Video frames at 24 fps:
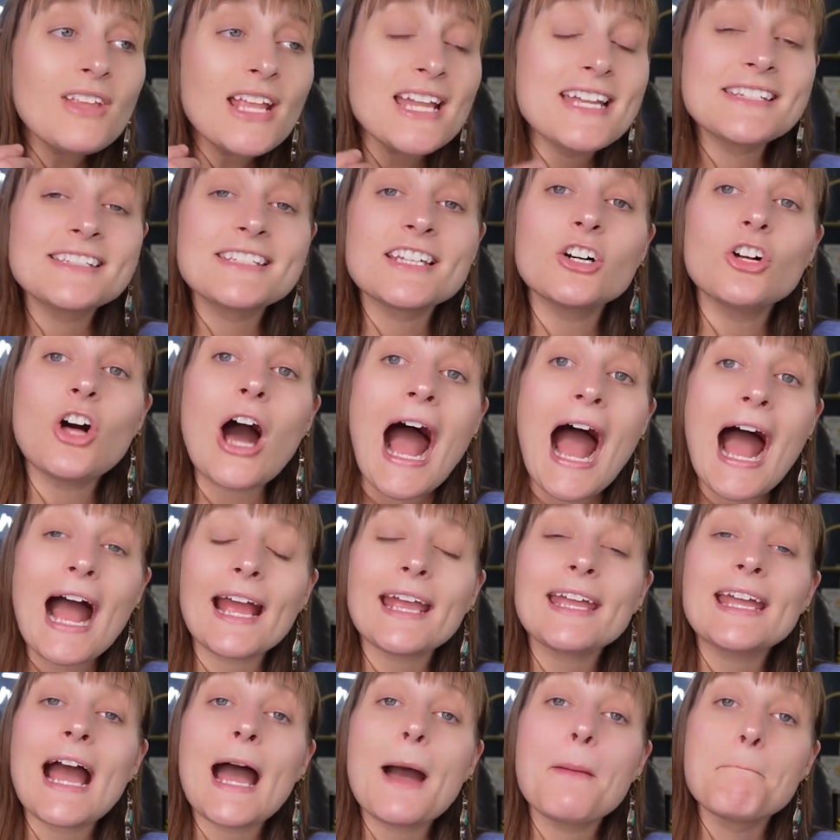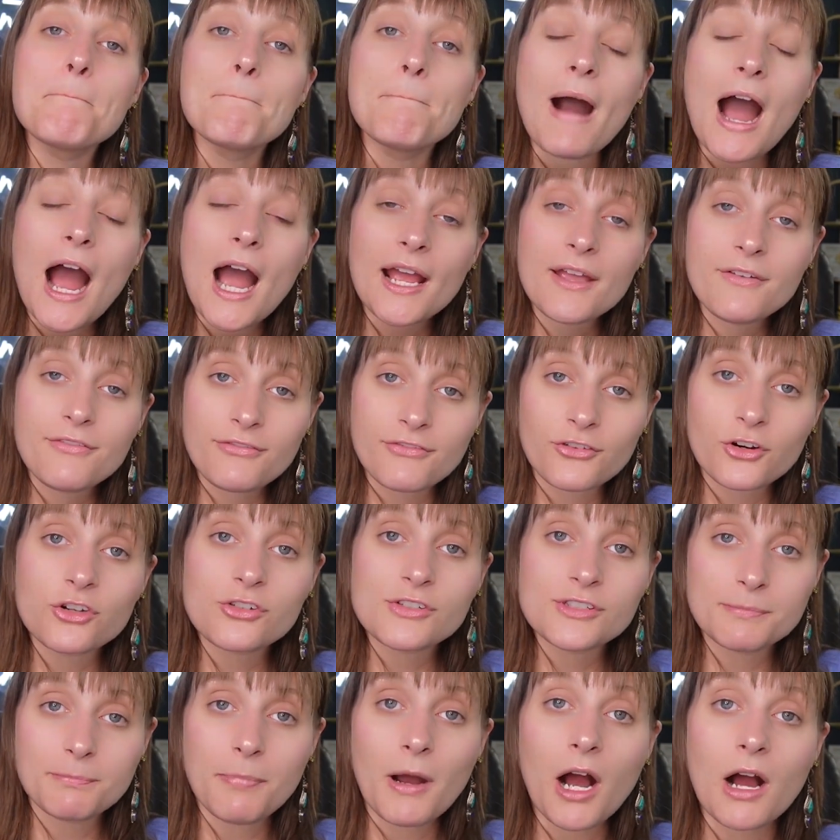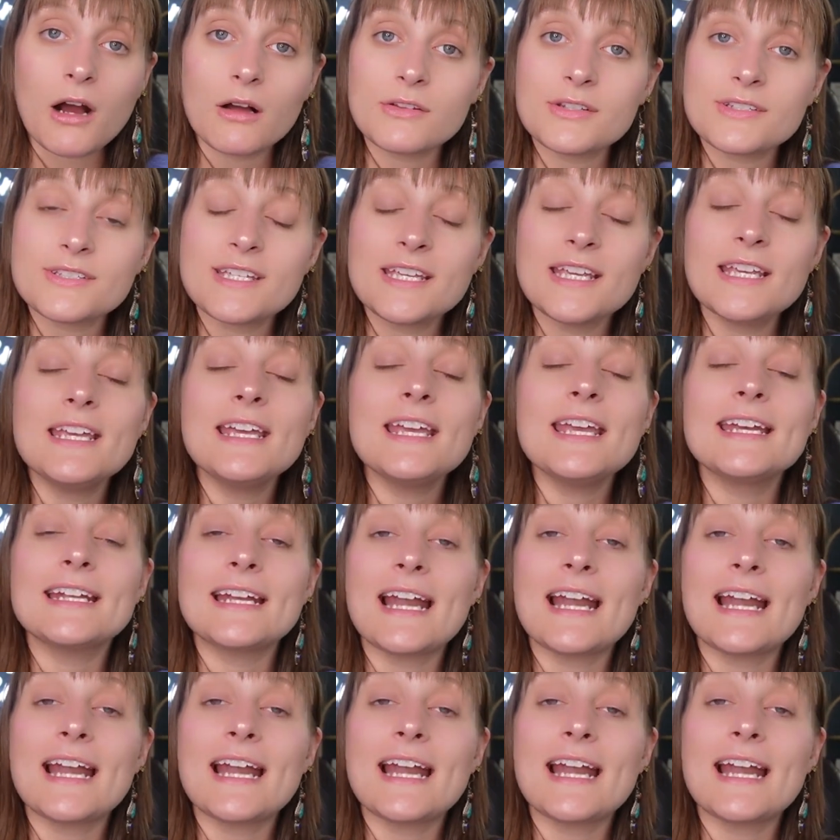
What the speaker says: until I got my first policy